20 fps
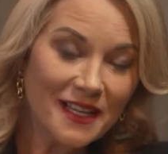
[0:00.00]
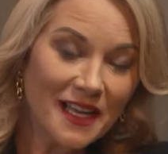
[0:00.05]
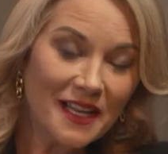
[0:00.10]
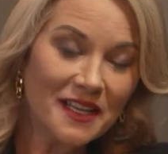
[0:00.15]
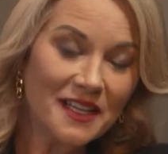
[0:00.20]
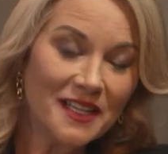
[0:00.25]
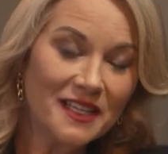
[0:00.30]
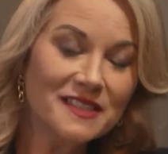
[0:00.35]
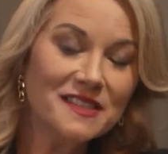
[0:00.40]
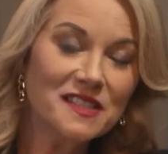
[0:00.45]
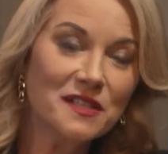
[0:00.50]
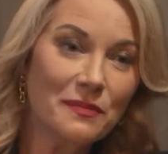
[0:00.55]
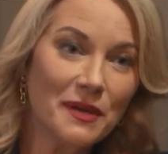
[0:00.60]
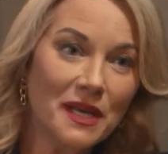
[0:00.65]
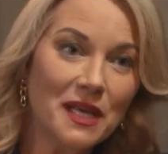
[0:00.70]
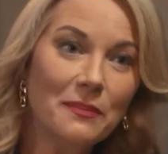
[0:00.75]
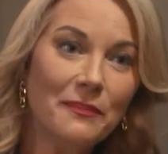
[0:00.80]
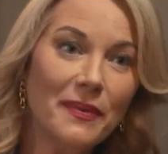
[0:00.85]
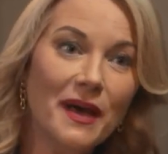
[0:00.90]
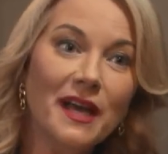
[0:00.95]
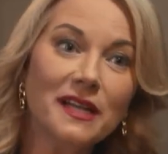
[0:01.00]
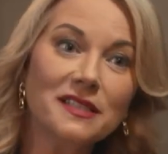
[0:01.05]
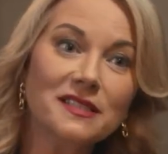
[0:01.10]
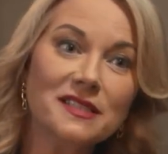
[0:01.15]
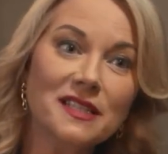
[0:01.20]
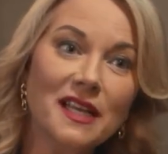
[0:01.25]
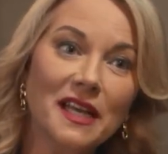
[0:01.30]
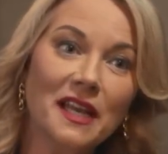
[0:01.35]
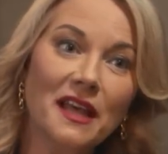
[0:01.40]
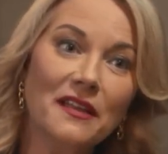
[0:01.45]
And here's the big
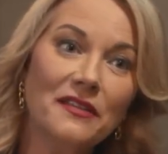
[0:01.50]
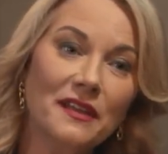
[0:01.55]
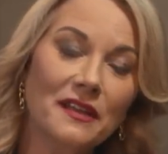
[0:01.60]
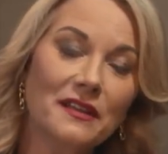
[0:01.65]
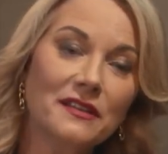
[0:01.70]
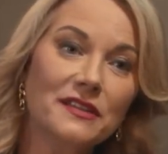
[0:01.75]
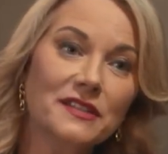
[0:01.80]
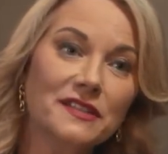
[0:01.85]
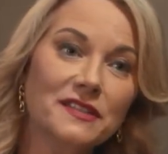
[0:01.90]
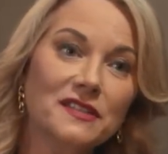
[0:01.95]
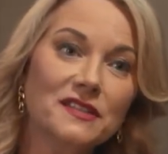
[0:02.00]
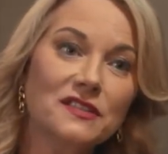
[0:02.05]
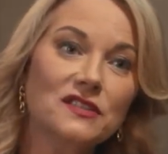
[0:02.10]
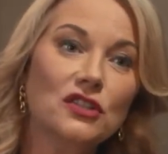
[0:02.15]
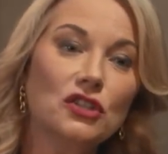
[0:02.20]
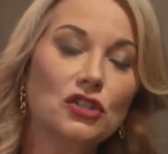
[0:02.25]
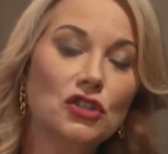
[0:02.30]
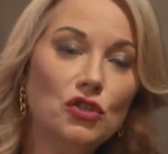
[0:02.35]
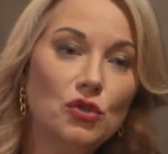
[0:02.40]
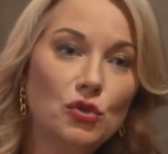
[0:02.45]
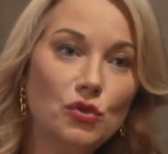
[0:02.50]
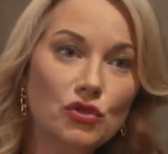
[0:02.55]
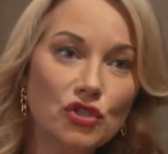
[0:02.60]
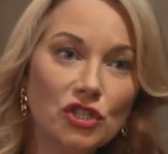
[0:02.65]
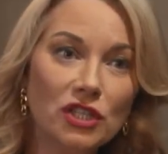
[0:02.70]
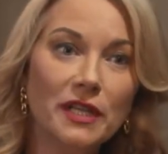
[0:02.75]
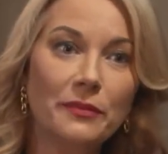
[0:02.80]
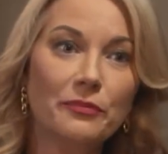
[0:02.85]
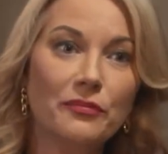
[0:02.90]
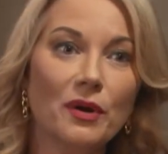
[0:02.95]
but, and I think this is
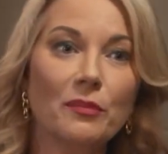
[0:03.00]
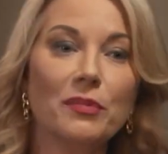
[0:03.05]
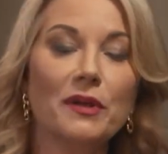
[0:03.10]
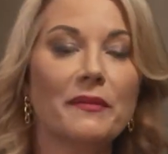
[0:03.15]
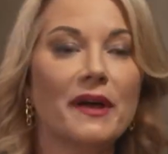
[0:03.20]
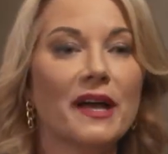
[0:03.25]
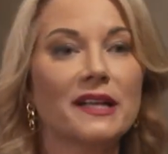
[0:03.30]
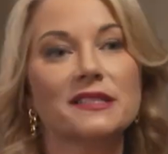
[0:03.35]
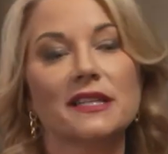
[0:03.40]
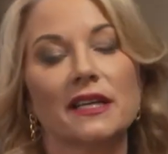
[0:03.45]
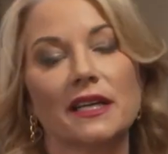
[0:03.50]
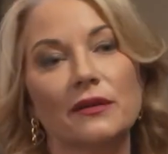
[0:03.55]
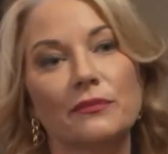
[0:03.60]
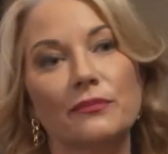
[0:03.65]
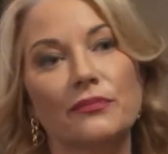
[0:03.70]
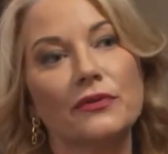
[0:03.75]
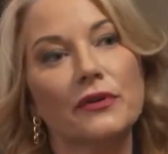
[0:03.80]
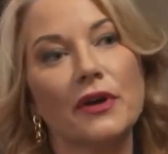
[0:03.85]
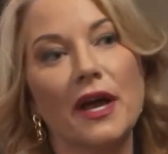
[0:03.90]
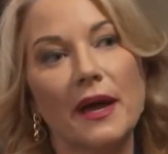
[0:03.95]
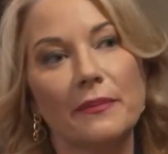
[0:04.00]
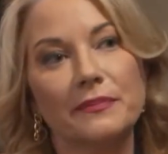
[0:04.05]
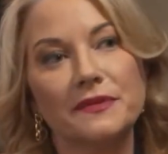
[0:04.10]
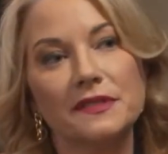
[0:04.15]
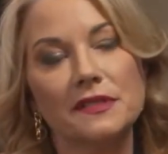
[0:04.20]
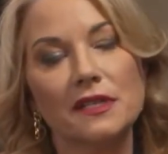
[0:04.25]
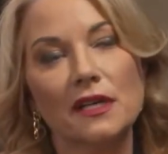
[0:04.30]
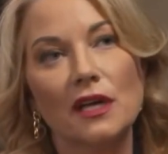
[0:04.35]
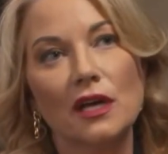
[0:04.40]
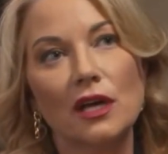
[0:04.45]
hugely problematic, and
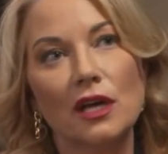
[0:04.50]
perhaps